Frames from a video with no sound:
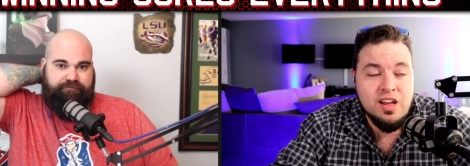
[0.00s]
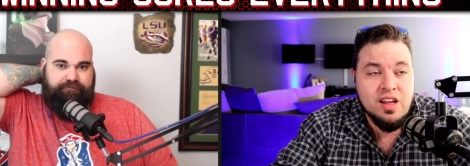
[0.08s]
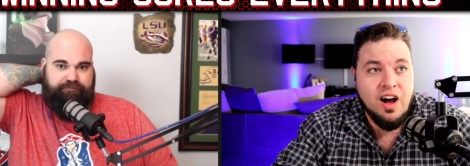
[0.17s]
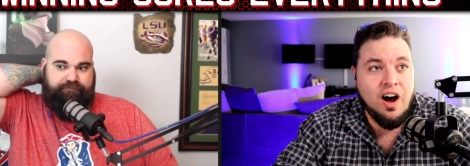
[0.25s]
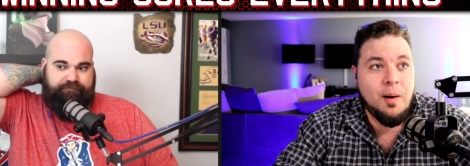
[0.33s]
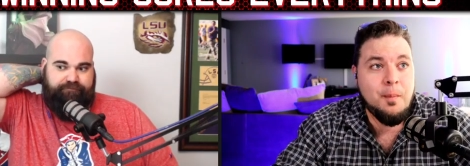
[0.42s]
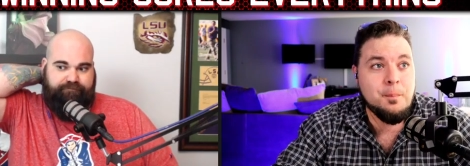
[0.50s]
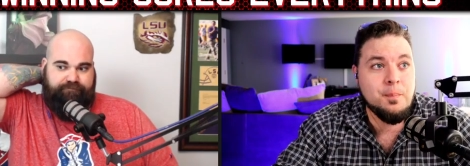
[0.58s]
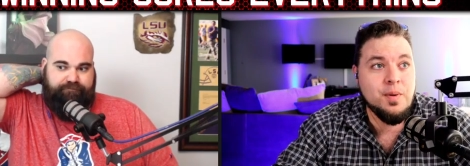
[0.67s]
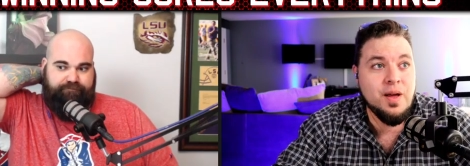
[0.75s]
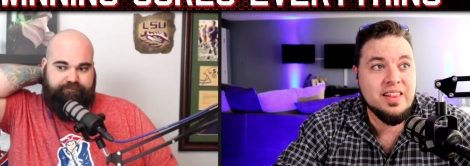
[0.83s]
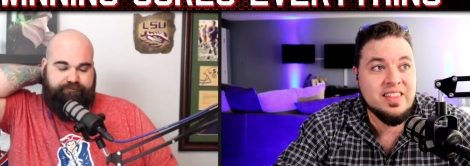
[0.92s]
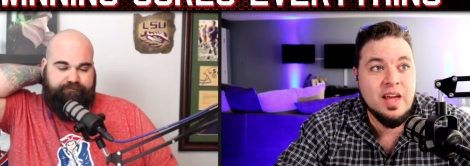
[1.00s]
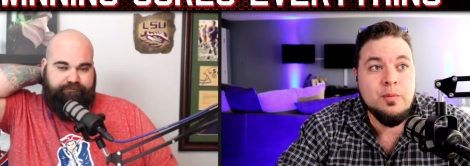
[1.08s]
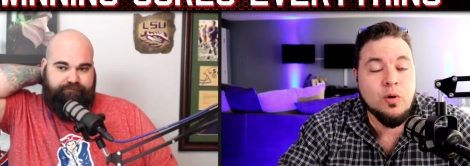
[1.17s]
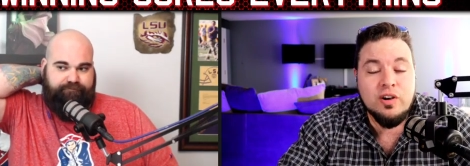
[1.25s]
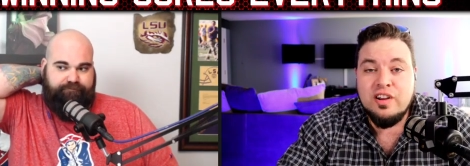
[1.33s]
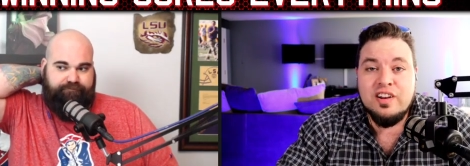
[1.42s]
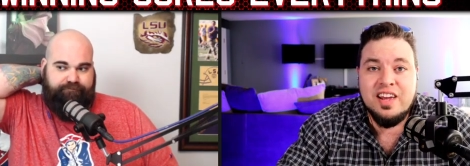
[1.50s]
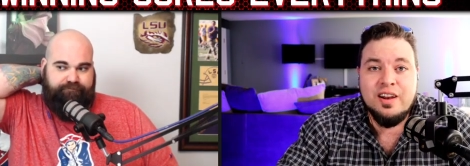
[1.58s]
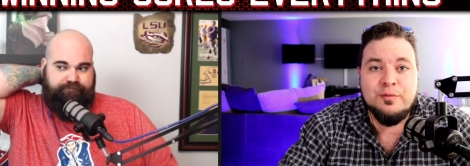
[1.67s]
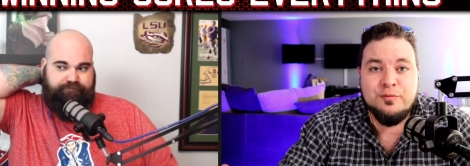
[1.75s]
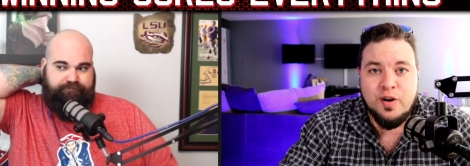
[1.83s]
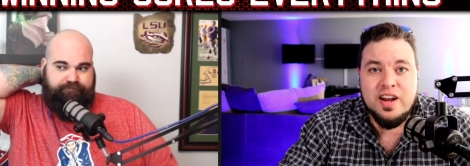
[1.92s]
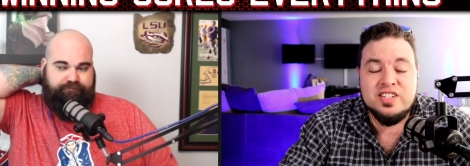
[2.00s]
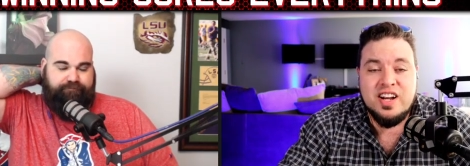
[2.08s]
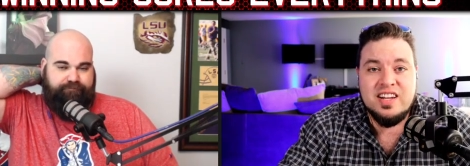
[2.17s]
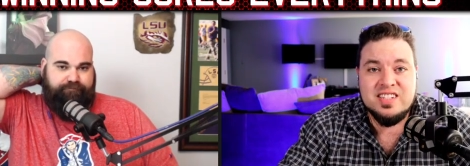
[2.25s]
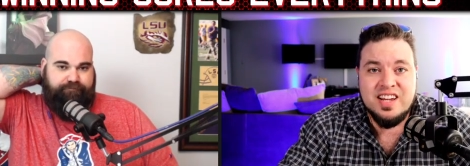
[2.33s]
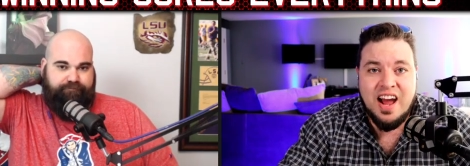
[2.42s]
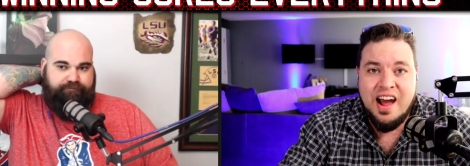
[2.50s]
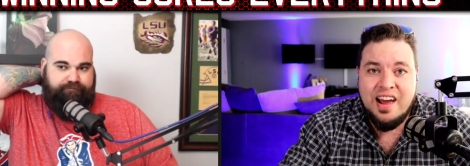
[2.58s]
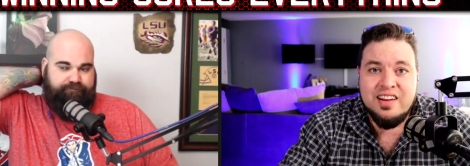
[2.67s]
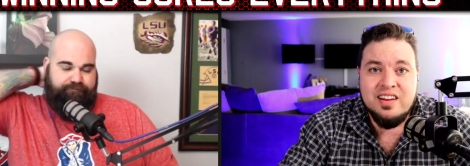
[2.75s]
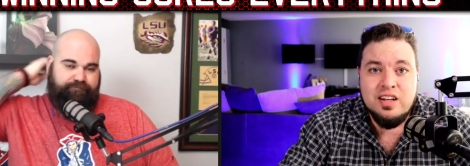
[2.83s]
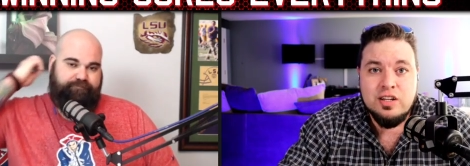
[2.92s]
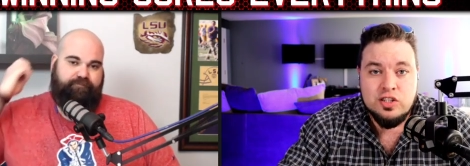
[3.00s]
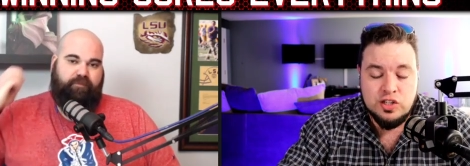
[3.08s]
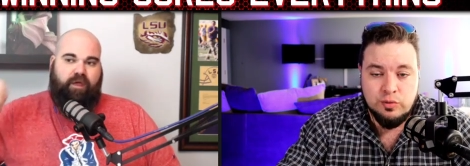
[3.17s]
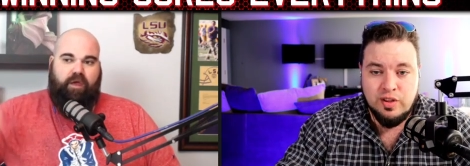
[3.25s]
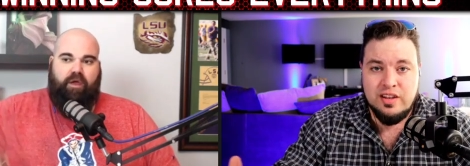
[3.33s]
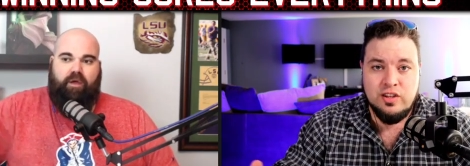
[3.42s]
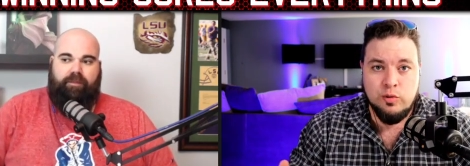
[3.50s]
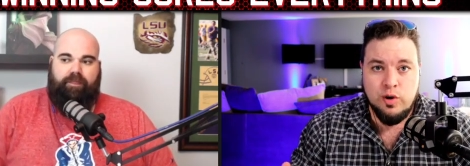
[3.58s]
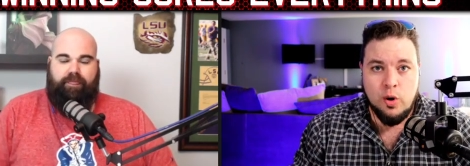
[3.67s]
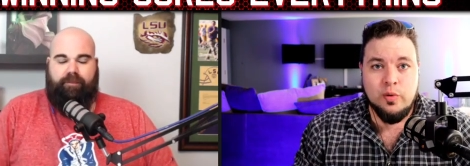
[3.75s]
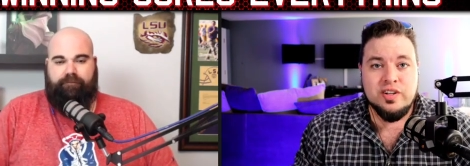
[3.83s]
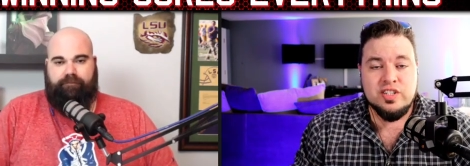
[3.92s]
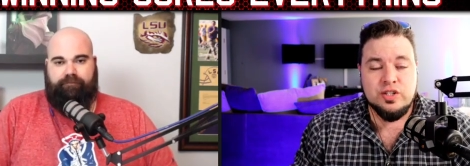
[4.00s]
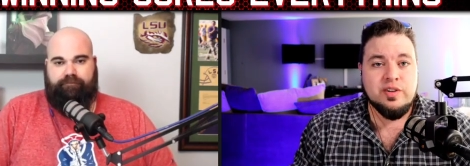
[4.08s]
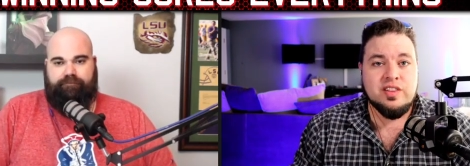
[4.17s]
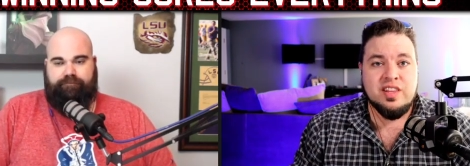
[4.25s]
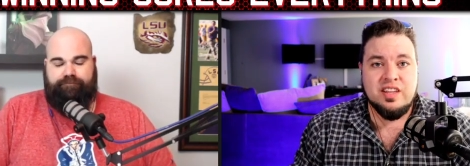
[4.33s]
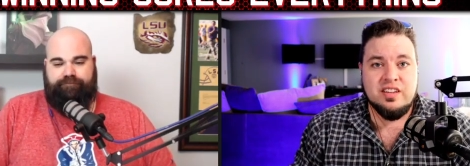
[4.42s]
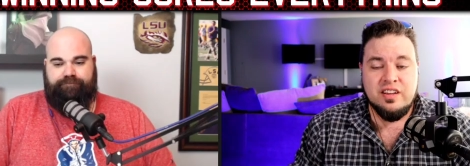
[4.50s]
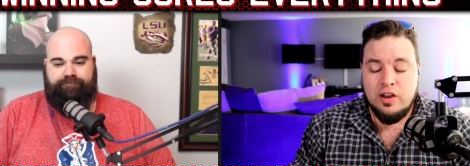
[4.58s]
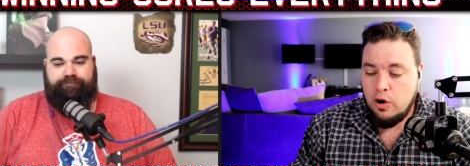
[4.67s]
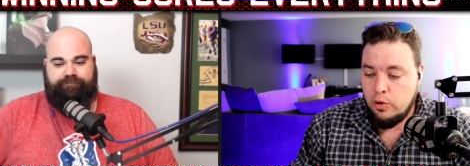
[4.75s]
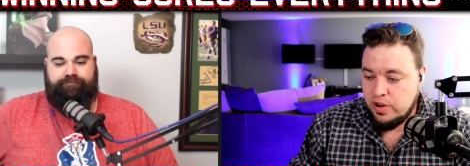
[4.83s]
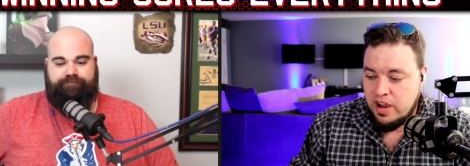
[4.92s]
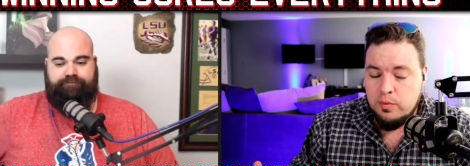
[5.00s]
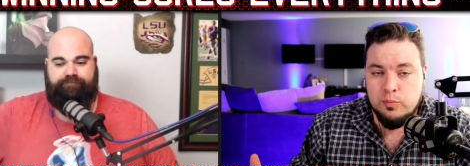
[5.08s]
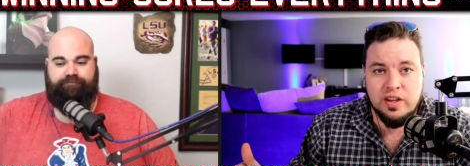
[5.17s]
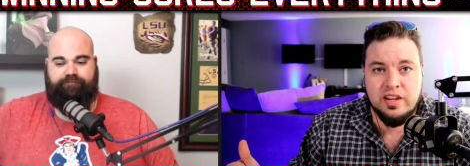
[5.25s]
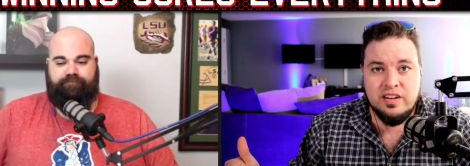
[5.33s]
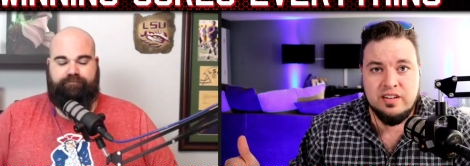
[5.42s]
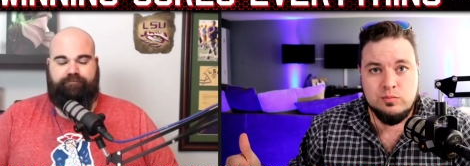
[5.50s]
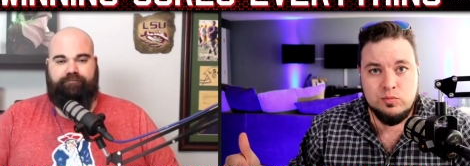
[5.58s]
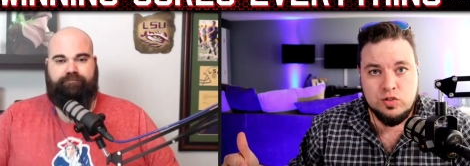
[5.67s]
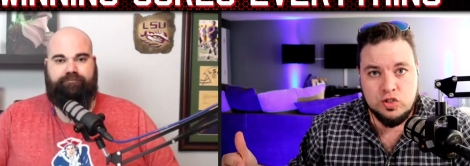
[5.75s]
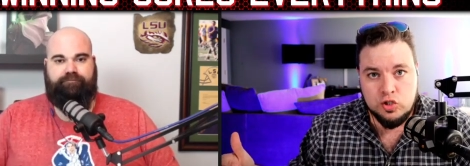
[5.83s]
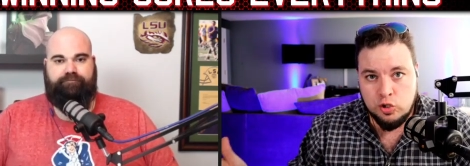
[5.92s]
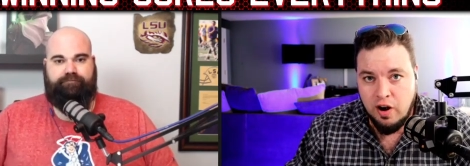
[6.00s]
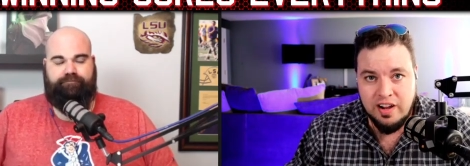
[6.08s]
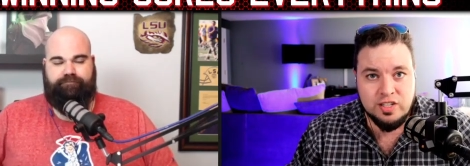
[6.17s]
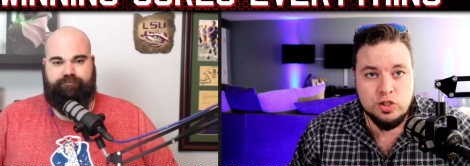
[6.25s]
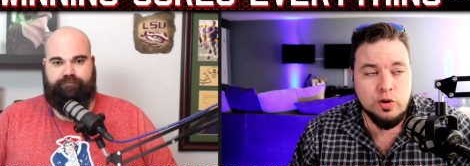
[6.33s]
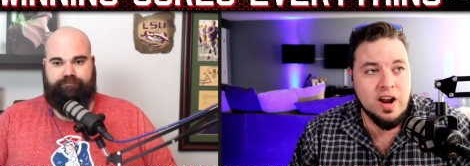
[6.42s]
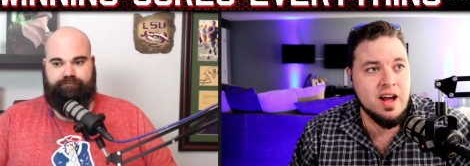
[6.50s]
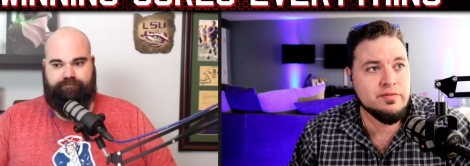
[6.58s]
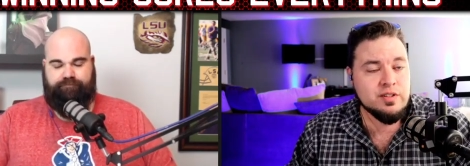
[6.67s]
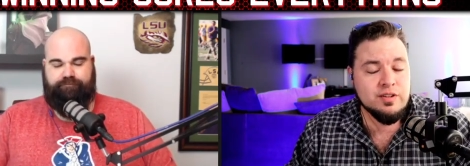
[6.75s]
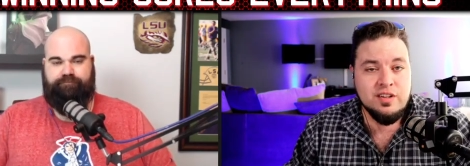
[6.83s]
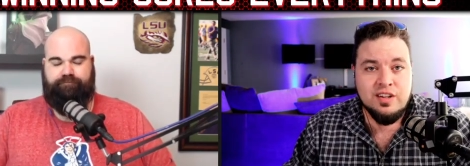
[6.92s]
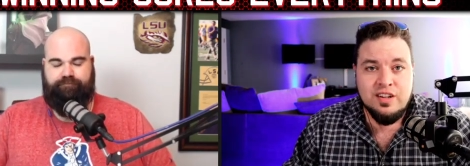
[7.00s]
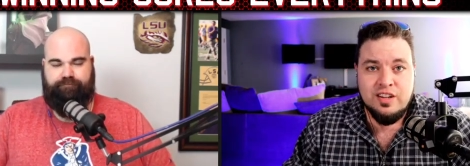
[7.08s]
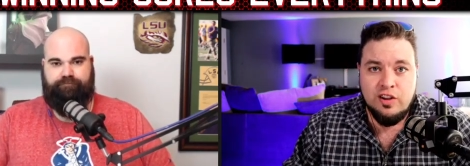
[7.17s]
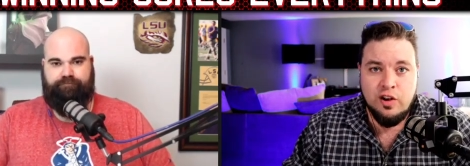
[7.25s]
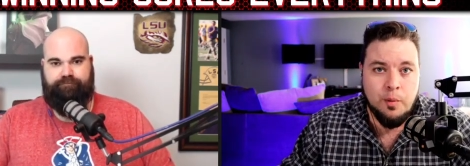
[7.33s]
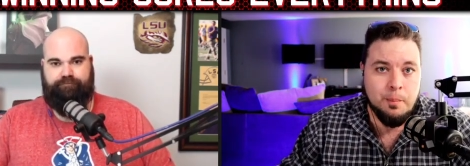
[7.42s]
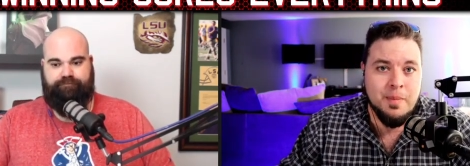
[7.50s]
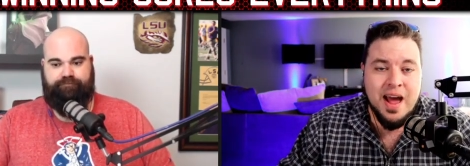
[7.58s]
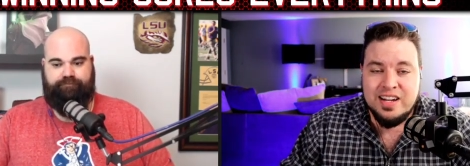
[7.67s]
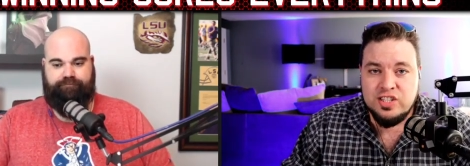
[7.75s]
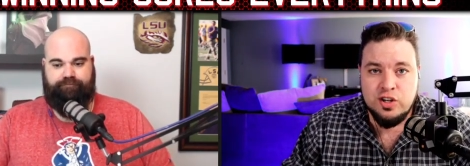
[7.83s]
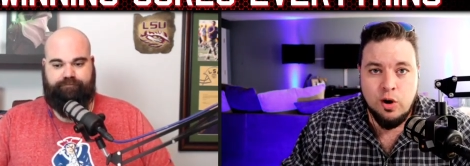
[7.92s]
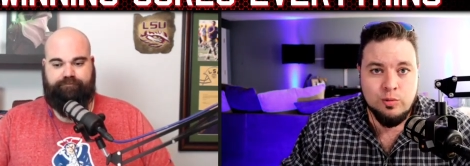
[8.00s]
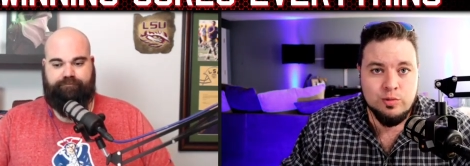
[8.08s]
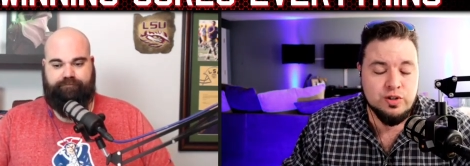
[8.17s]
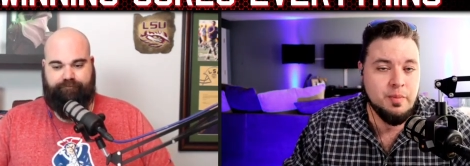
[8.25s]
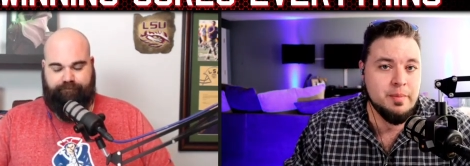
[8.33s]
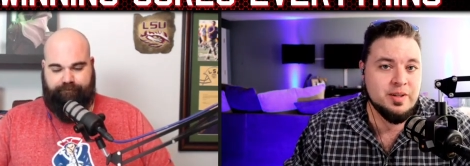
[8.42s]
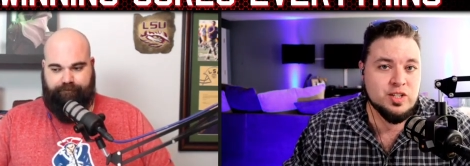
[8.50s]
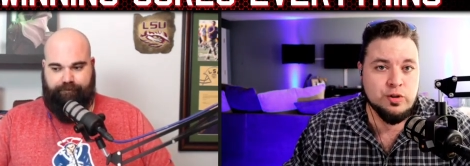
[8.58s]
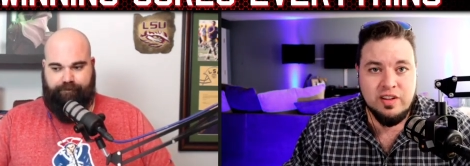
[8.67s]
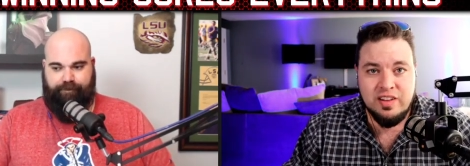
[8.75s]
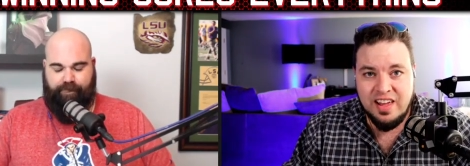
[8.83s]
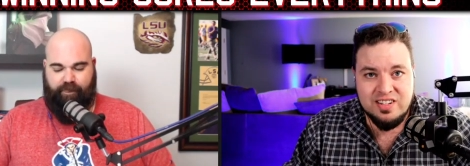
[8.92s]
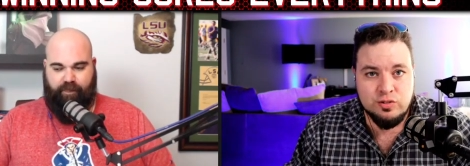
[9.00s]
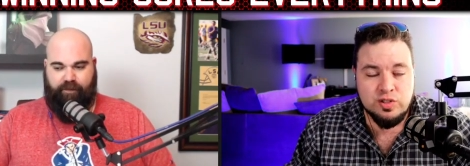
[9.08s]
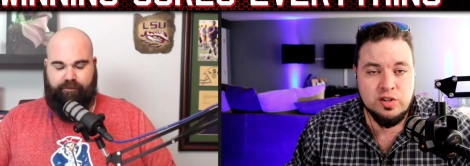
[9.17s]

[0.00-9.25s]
Speaker 1: Um, they weren't going to get a franchise guy. So then you go into it thinking, okay, we can try and draft you know, Mac Jones or maybe Trey Lance will still be